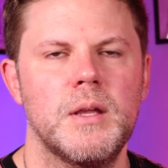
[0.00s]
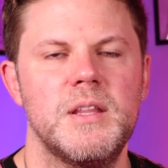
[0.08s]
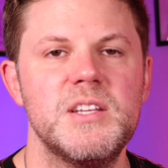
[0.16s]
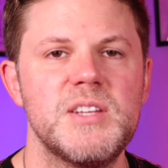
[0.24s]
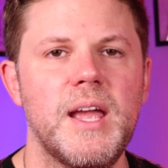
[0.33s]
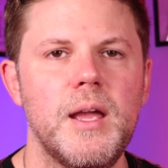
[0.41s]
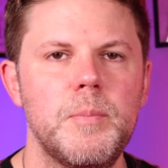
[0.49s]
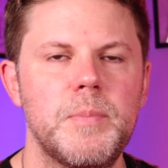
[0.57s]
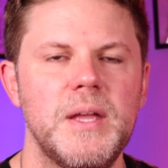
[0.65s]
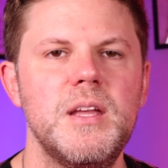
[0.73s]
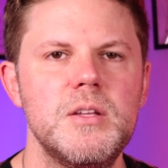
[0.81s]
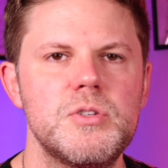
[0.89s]
This amp
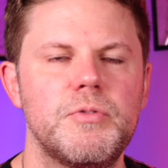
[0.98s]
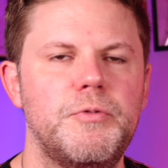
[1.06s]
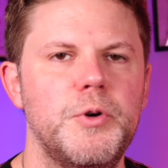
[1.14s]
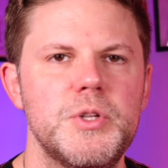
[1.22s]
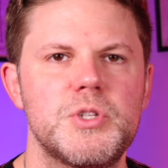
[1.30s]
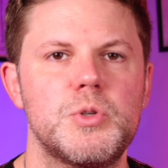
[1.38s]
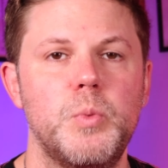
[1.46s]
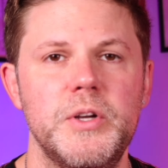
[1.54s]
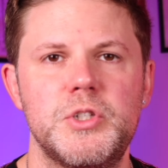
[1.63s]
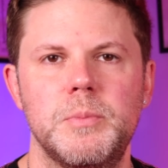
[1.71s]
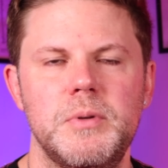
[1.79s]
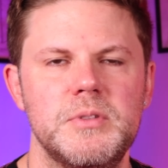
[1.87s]
is foot
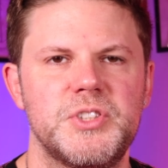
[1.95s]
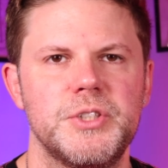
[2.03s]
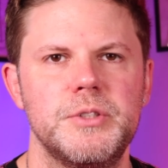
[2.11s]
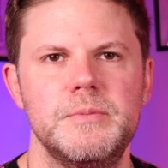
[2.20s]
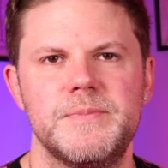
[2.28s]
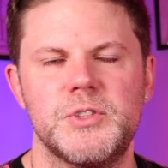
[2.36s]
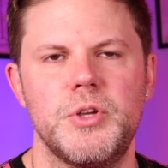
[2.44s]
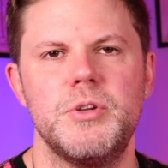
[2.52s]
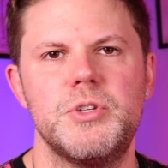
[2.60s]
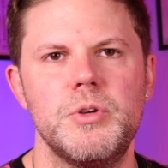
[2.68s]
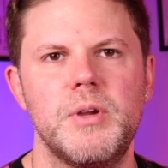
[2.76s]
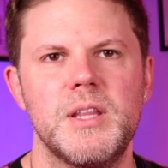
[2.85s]
switchable too, so you
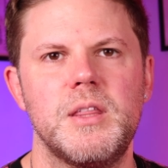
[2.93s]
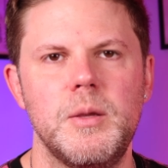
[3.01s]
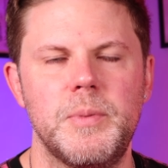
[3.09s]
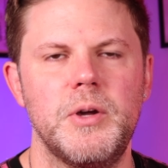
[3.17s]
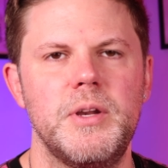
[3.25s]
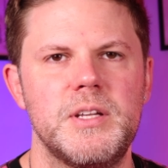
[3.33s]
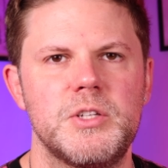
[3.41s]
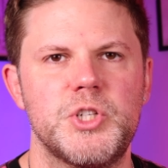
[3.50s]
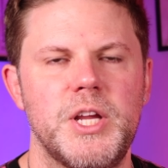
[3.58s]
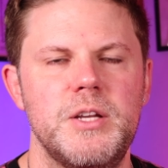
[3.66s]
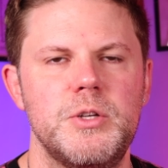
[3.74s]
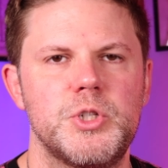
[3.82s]
do get the ability to
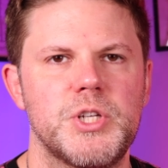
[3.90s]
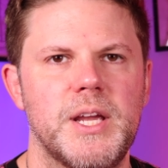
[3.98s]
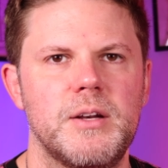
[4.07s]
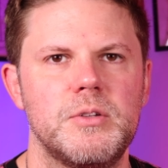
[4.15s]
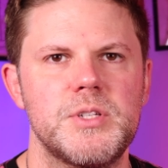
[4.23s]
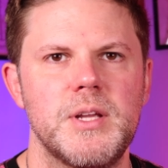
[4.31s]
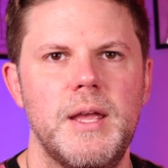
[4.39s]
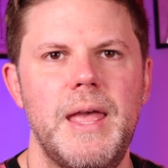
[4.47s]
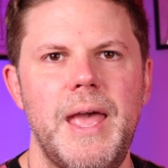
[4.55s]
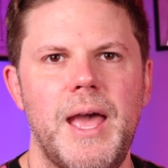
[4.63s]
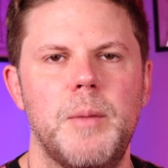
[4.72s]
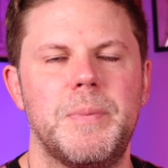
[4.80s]
change channels
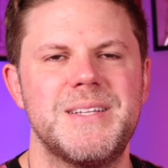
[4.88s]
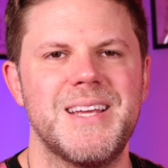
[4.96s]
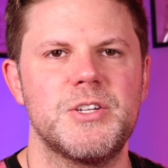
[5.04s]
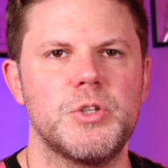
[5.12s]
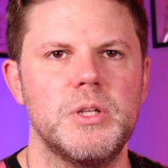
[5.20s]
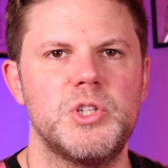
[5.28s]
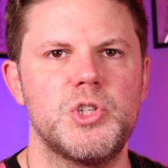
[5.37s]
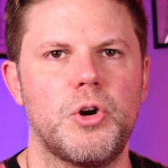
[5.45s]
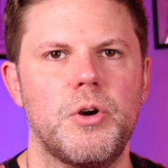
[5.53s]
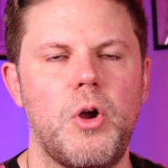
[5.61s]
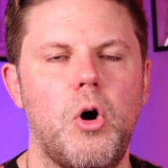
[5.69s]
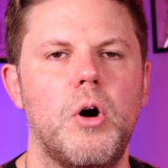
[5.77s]
and potentially
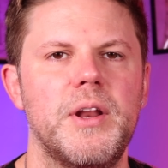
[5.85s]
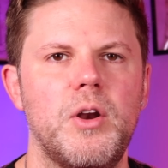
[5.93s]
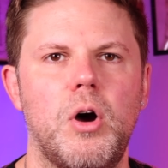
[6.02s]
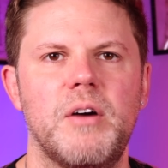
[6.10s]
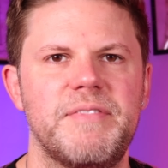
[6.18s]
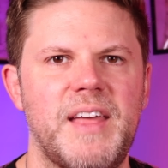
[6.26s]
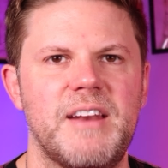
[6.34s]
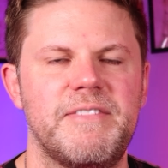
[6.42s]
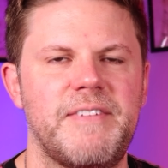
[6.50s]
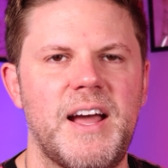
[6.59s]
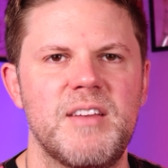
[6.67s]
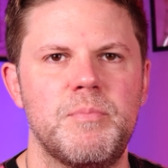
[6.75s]
turn on and off that
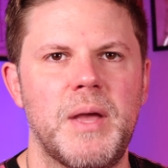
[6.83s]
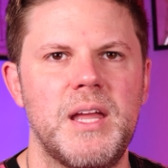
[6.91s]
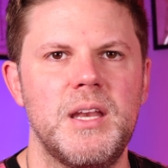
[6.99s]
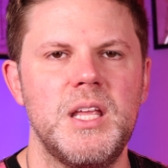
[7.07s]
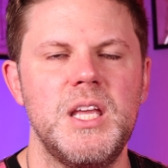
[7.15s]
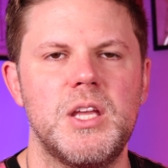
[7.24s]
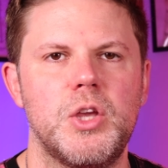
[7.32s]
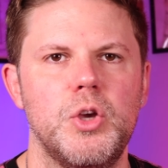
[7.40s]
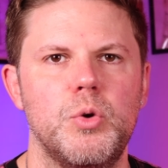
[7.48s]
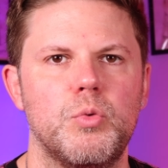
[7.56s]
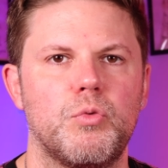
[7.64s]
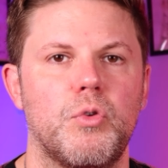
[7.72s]
5-band
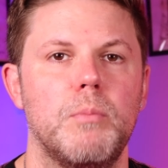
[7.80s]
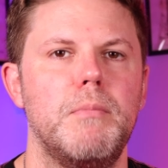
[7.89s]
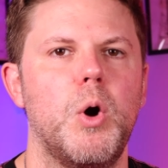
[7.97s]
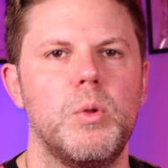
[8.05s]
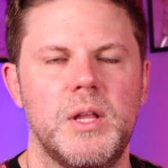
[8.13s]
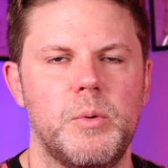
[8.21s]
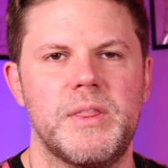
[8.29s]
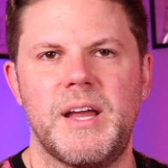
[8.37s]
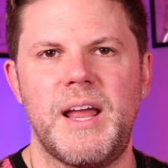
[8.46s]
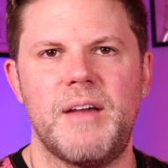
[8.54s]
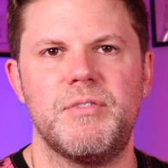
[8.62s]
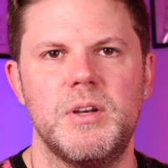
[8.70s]
EQ remotely
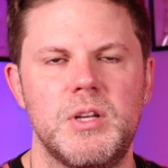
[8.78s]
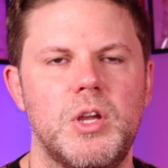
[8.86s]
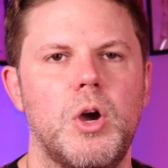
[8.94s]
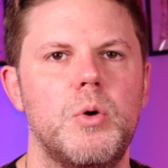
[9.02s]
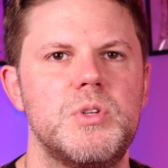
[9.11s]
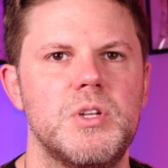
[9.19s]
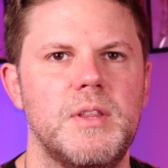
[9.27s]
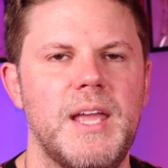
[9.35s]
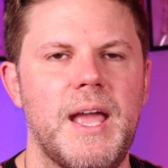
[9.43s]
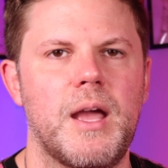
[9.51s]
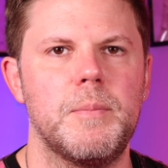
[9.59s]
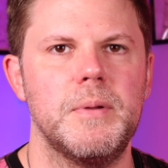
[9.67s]
without having to go to
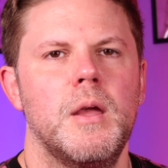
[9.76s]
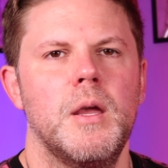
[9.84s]
the amp.